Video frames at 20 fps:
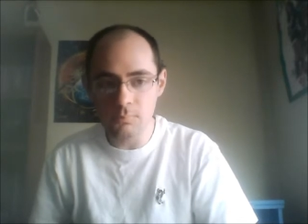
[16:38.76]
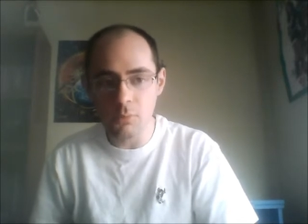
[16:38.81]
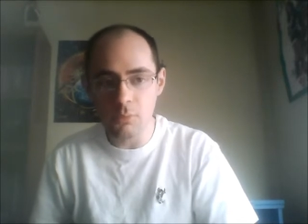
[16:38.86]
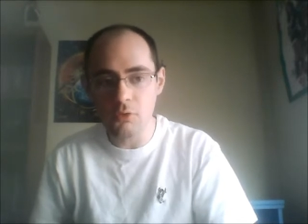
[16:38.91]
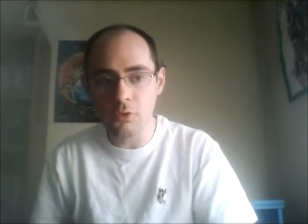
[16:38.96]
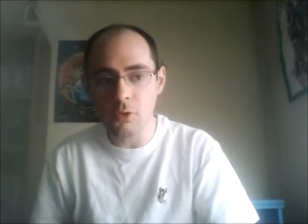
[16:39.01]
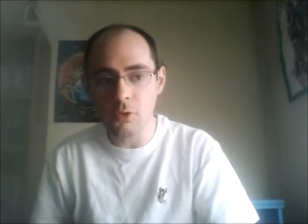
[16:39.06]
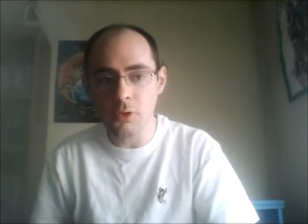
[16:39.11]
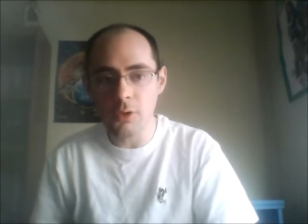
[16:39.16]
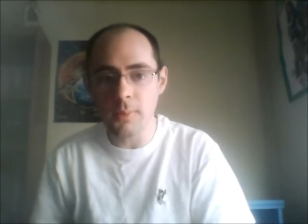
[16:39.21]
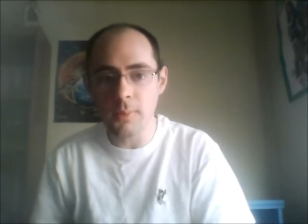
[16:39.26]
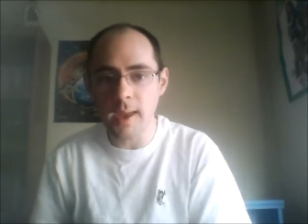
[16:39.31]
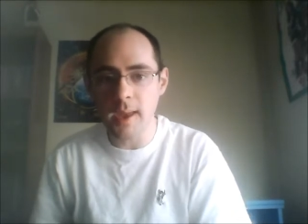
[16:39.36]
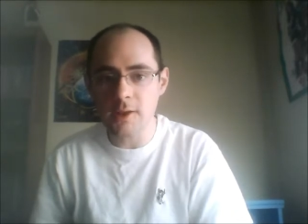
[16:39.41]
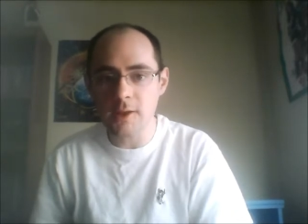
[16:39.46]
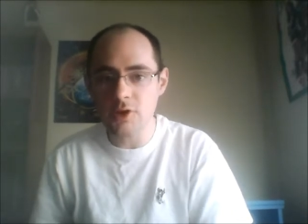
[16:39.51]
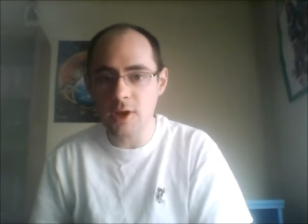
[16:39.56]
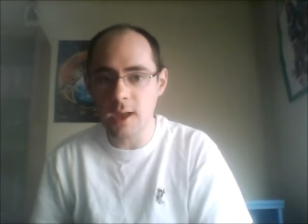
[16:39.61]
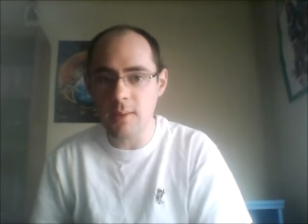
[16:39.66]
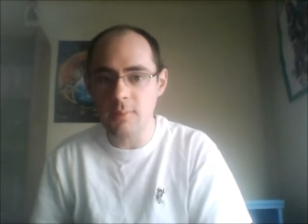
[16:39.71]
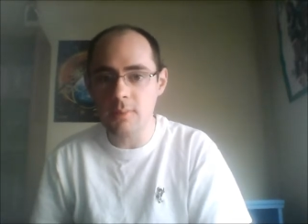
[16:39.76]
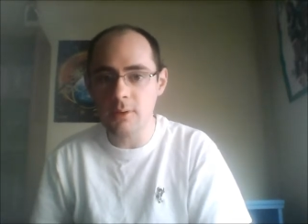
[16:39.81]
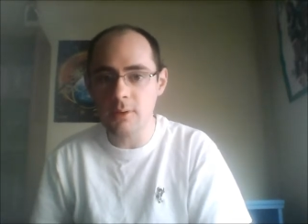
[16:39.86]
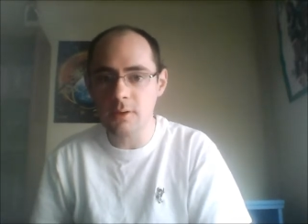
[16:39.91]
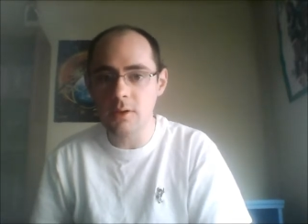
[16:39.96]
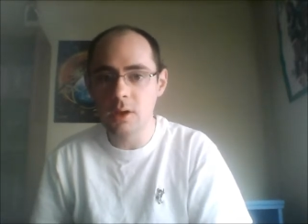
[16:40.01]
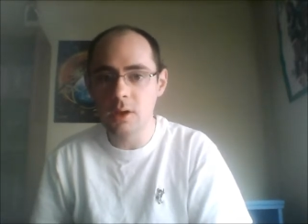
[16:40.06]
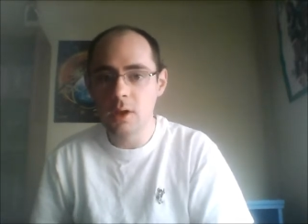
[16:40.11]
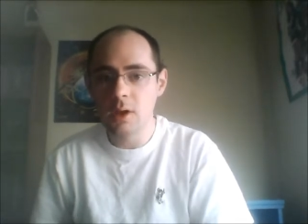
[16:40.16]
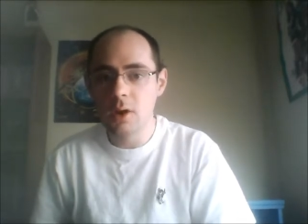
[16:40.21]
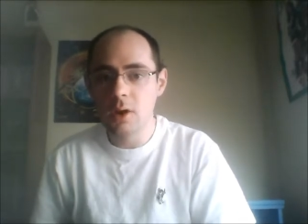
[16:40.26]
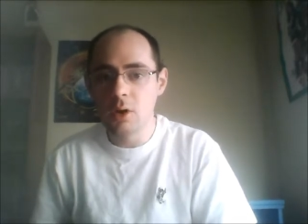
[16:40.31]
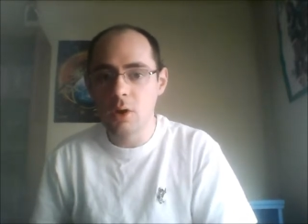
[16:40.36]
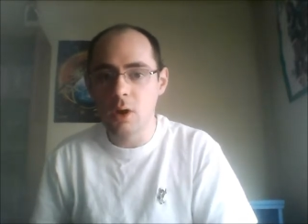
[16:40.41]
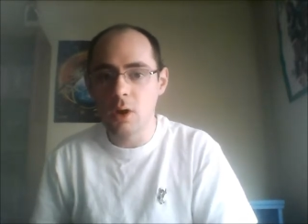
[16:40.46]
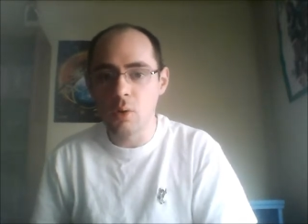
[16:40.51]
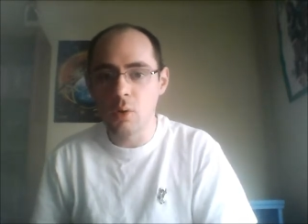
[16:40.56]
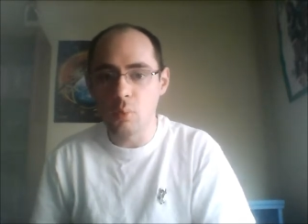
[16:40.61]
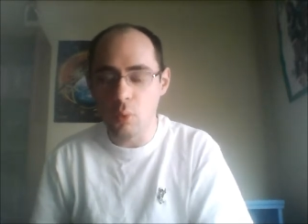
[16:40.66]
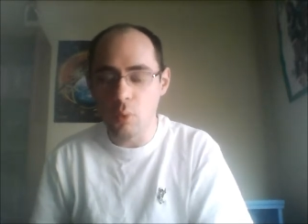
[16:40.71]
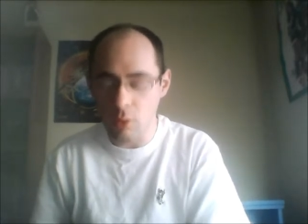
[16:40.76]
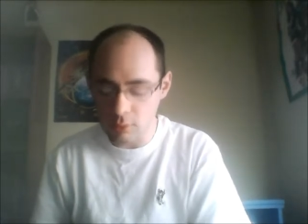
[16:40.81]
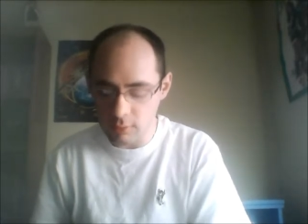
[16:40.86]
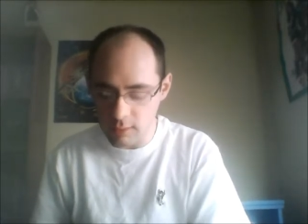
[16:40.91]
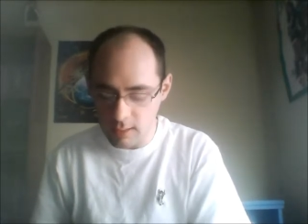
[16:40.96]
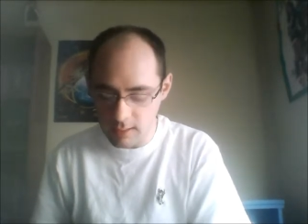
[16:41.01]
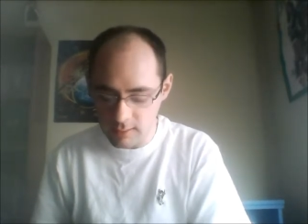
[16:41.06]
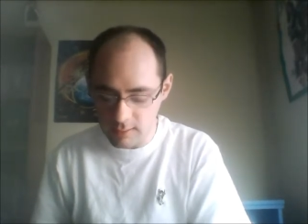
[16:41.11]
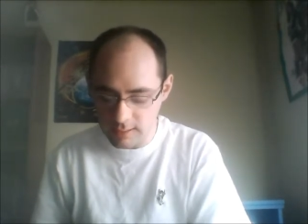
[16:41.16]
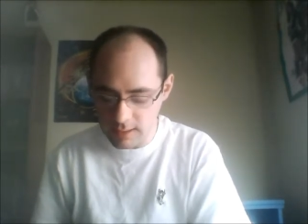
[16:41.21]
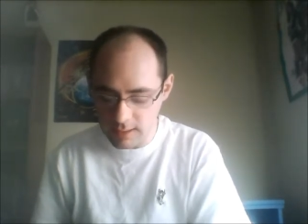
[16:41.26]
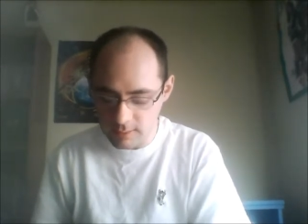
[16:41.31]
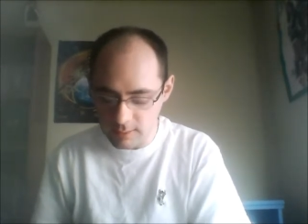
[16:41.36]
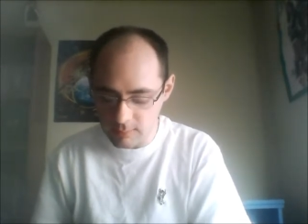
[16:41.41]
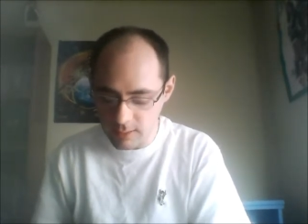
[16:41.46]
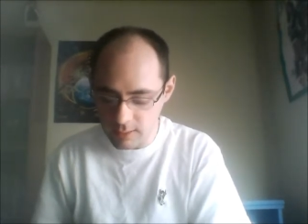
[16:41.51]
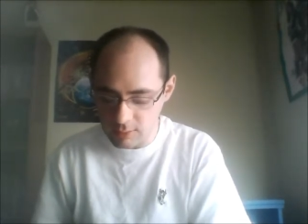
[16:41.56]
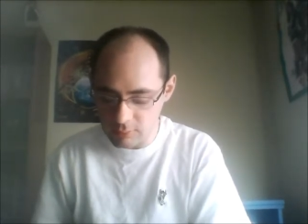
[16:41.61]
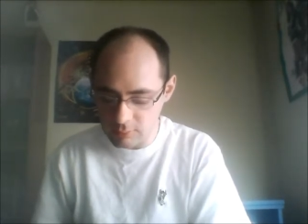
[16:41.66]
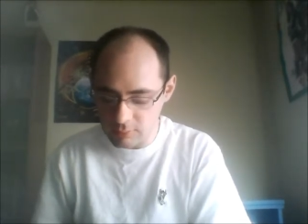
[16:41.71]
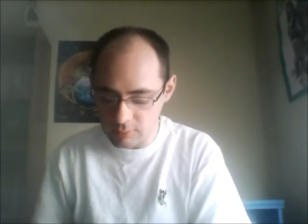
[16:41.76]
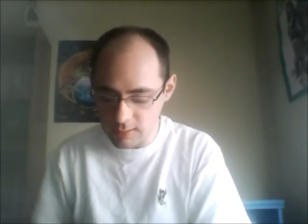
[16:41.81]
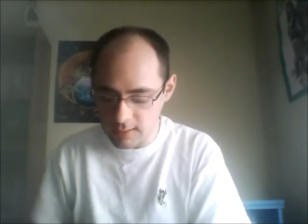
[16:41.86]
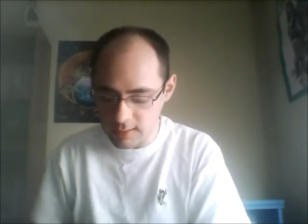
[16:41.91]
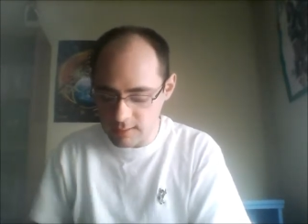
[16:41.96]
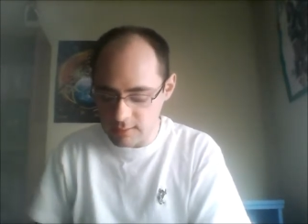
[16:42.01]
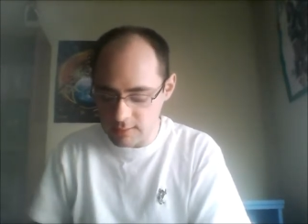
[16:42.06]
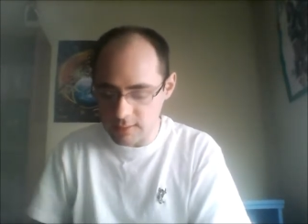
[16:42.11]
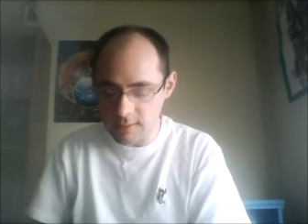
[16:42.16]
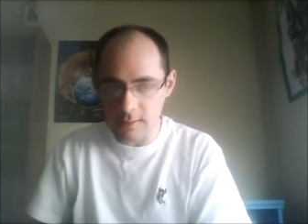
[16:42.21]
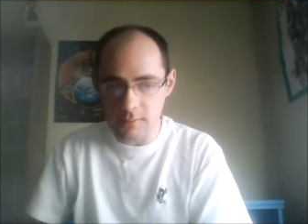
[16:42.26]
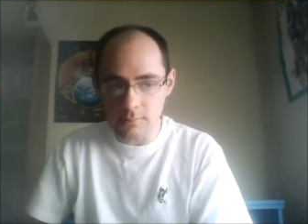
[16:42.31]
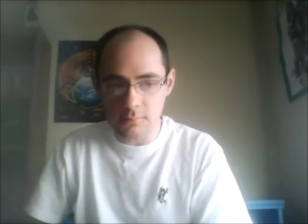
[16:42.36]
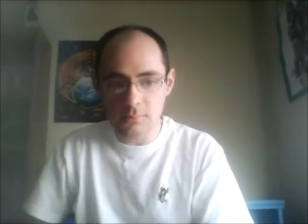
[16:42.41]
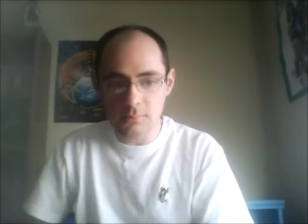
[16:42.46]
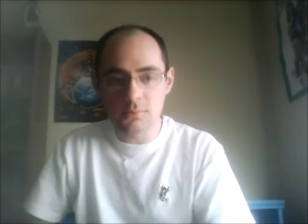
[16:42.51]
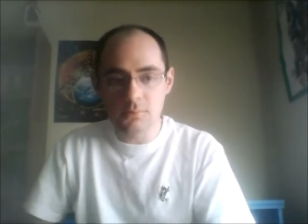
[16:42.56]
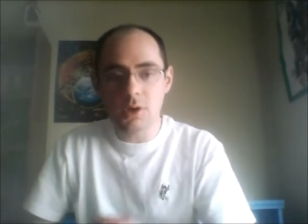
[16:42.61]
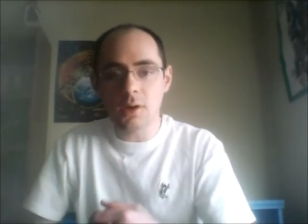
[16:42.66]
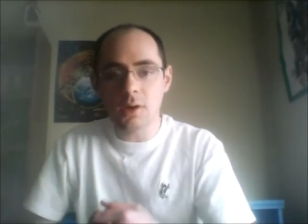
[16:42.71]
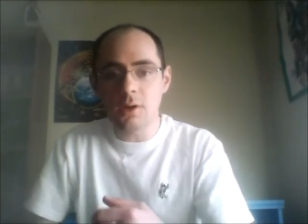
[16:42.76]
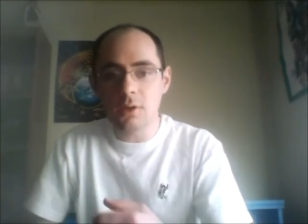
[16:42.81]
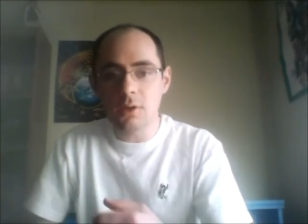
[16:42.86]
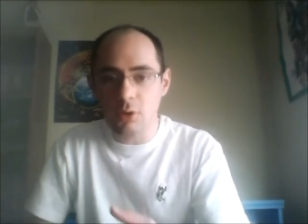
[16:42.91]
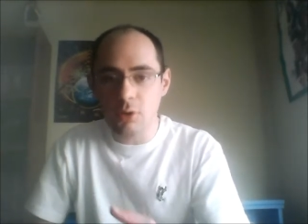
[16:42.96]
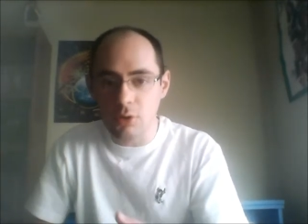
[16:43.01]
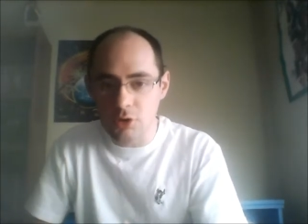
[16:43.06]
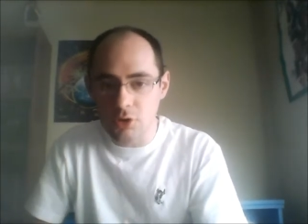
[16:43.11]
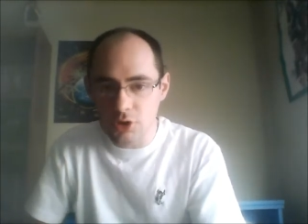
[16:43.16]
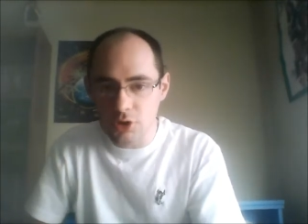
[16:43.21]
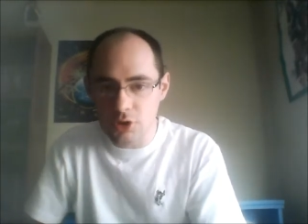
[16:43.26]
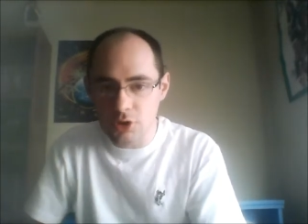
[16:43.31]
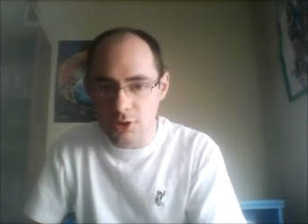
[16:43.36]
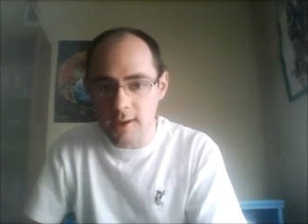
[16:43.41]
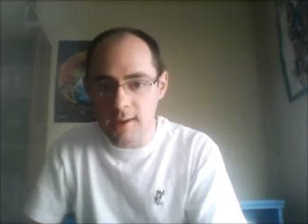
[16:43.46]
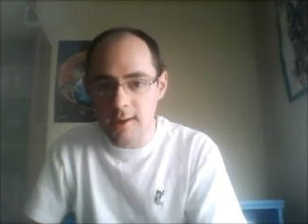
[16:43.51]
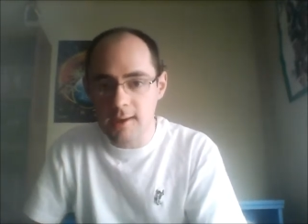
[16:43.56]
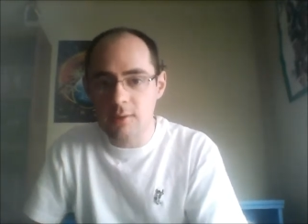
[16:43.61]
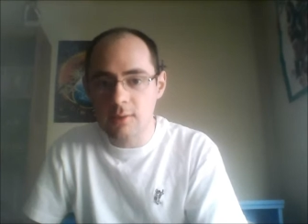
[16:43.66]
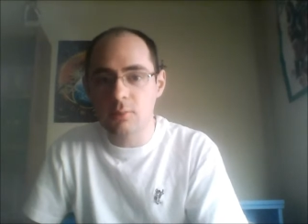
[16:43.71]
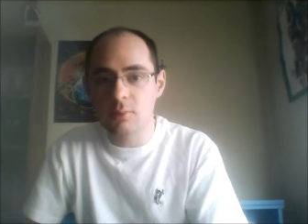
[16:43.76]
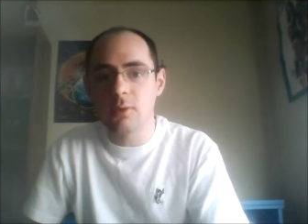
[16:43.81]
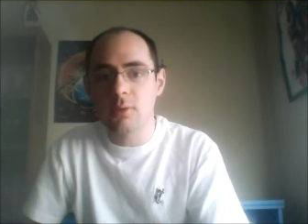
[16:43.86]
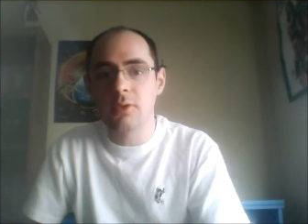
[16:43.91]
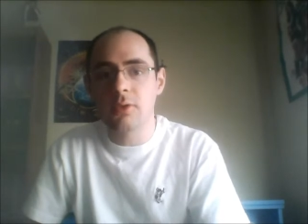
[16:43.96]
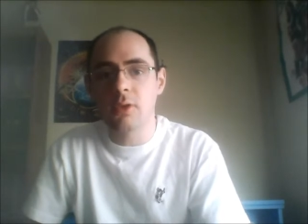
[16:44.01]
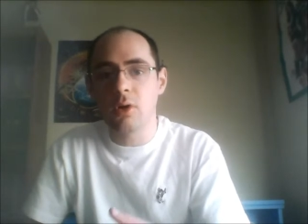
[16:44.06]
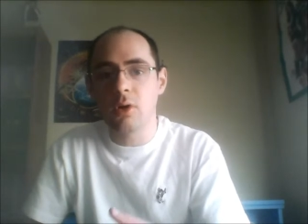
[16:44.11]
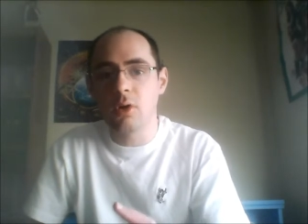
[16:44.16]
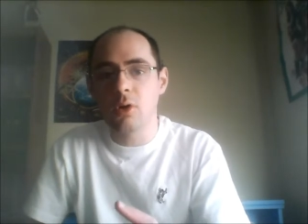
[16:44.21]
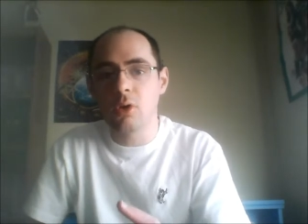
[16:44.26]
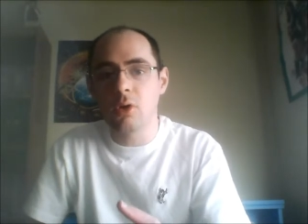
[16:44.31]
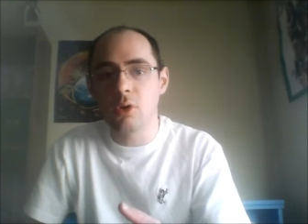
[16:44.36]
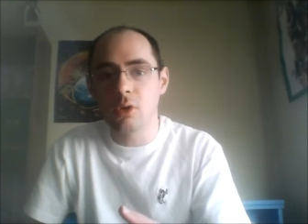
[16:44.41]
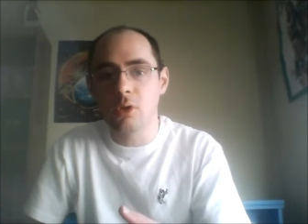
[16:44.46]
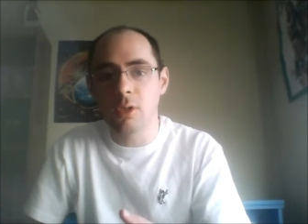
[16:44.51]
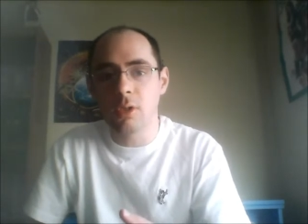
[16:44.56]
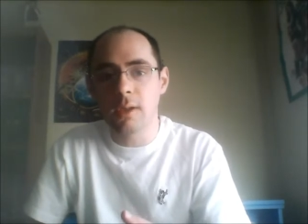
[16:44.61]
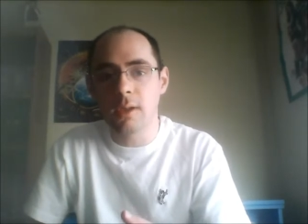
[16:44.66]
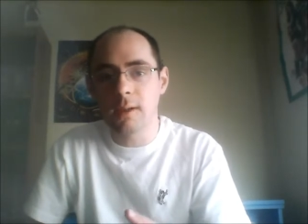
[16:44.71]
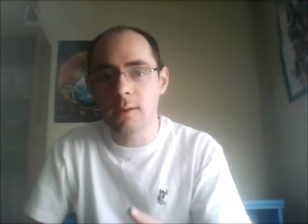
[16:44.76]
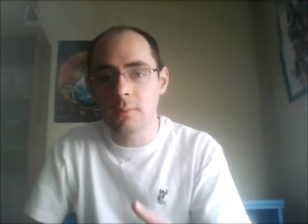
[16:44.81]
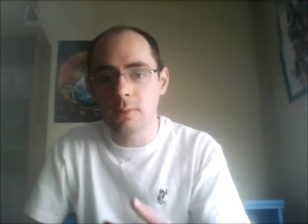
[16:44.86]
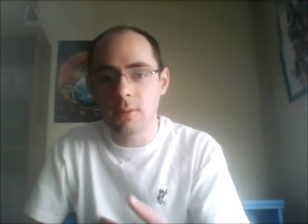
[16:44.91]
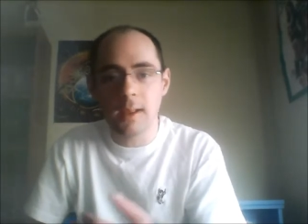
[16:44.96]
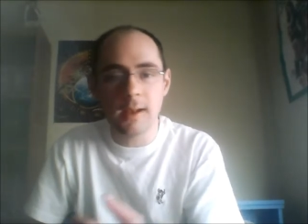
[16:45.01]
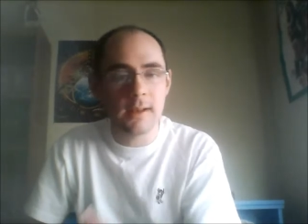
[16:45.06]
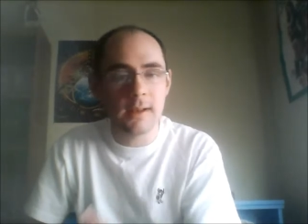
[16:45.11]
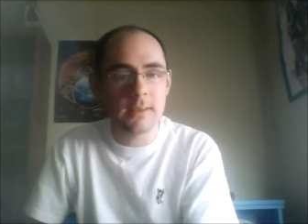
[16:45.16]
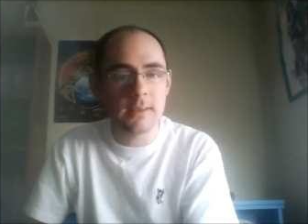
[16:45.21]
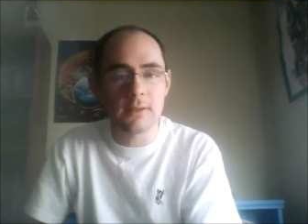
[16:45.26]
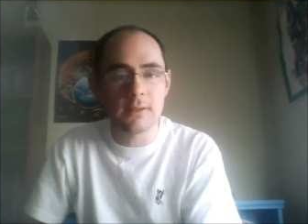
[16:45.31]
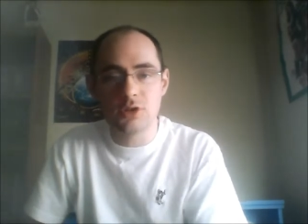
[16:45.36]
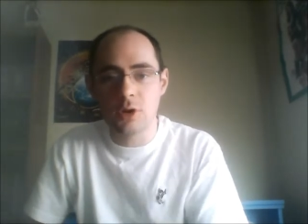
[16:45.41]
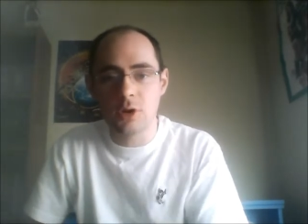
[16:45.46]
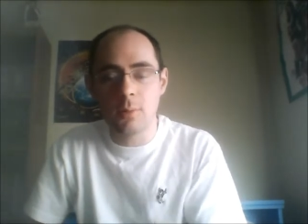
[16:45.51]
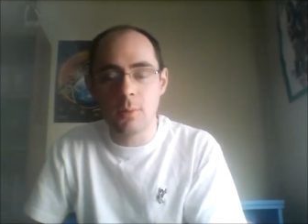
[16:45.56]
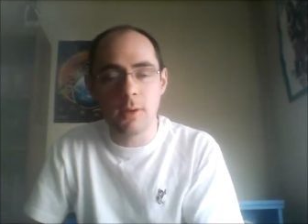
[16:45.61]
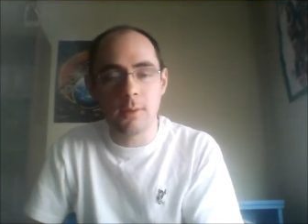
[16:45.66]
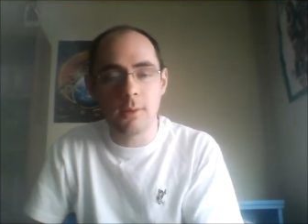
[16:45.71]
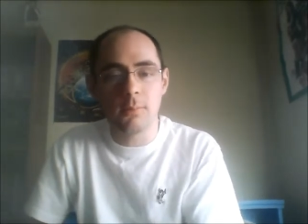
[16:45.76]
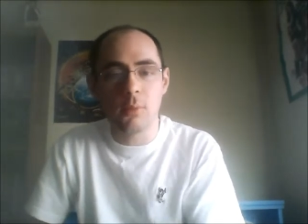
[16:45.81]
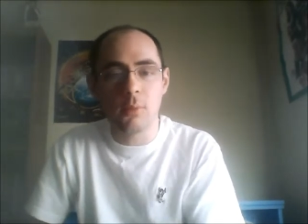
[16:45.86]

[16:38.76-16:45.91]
before the match happened, Road Dogg came out and done his whole shtick with the whole ladies and gentlemen,